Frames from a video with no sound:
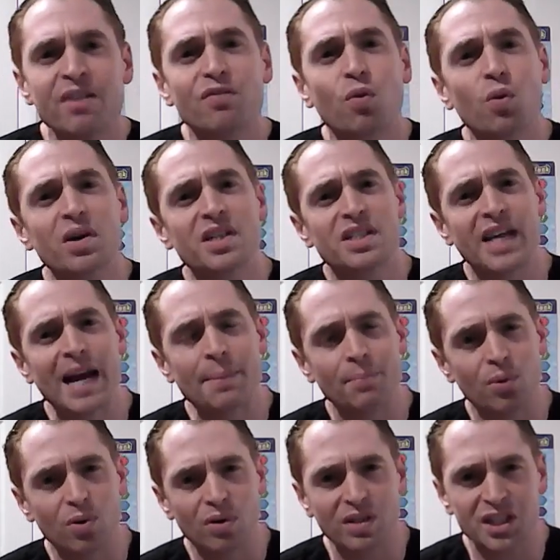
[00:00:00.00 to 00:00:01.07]
For
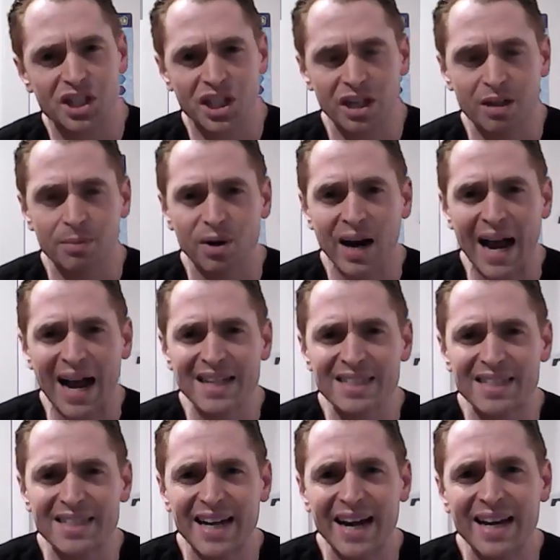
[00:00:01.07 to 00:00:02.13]
example, glatiramer
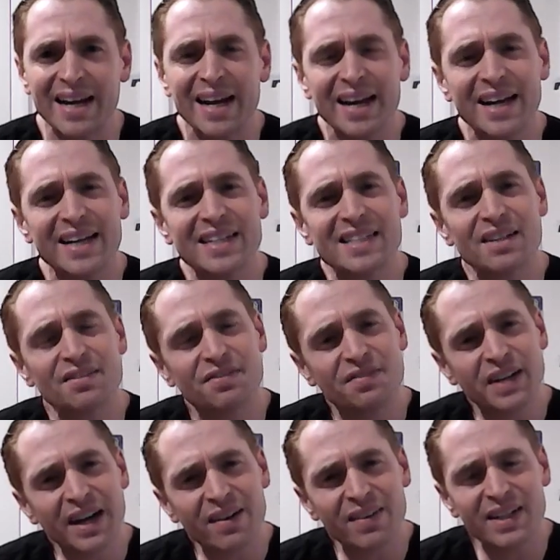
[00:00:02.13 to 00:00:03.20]
acetate is
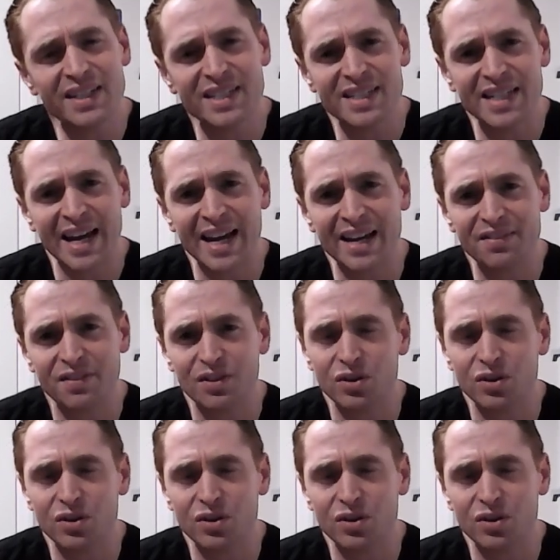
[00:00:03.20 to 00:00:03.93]
very safe,